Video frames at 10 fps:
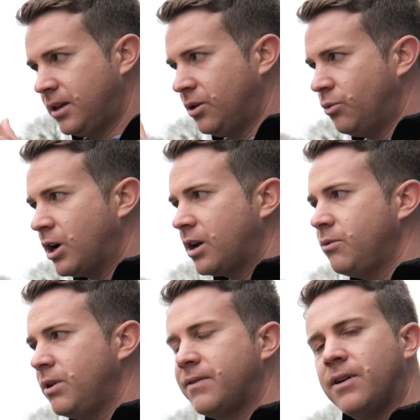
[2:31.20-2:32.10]
the
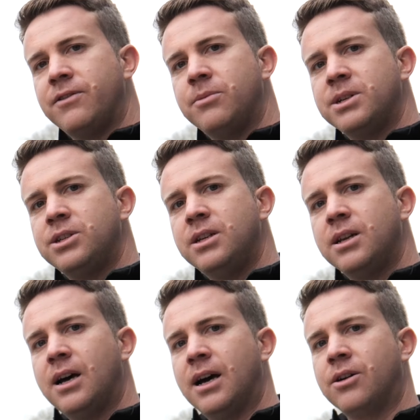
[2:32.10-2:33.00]
working width of the
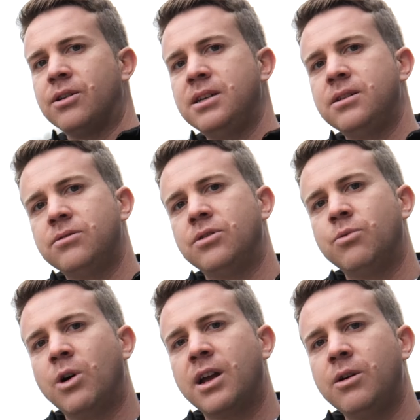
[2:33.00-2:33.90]
machine according to the
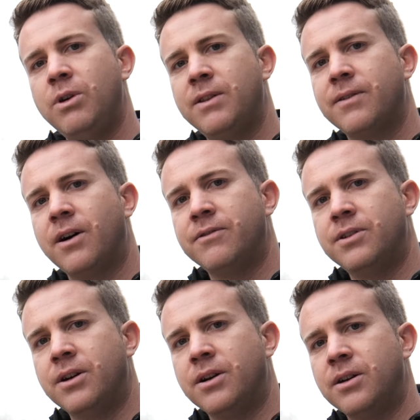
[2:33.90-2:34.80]
working width of
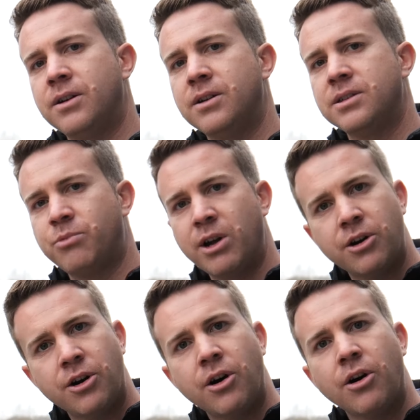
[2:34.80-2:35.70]
the
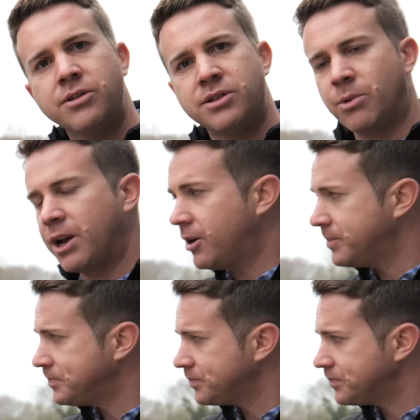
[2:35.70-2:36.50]
spreader or the sprayer.